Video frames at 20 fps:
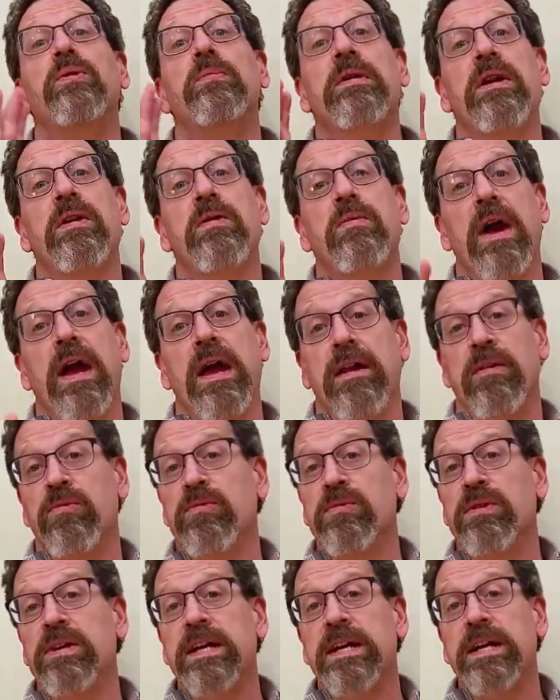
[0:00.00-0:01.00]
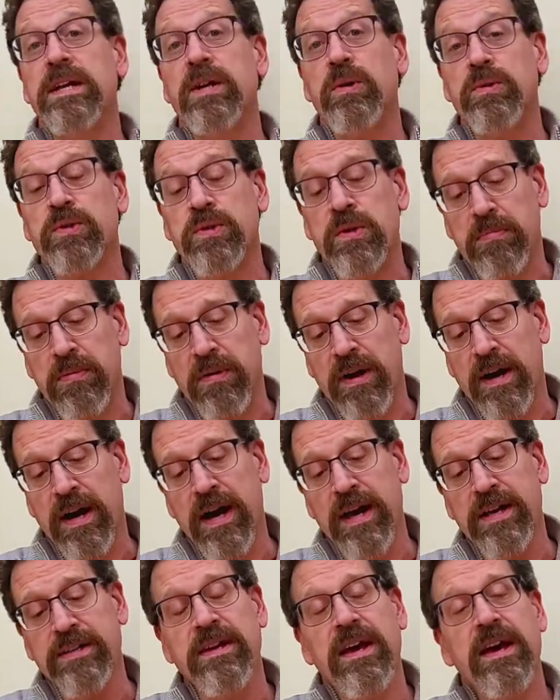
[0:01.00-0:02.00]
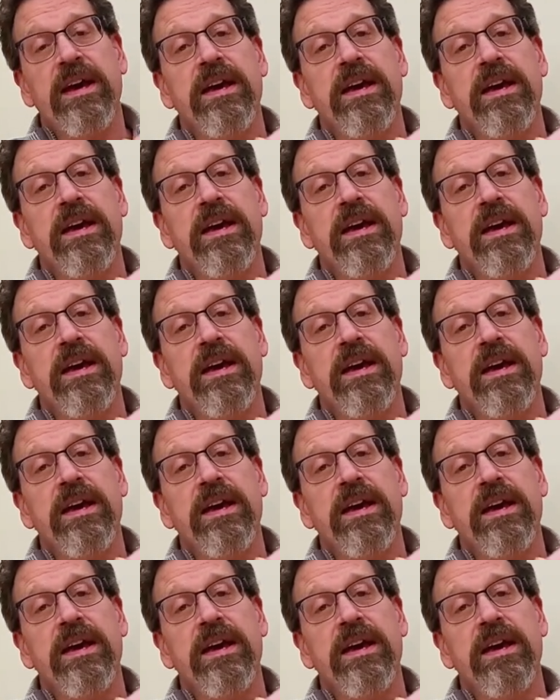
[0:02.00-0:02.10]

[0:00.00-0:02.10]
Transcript: me away. Really no surprise.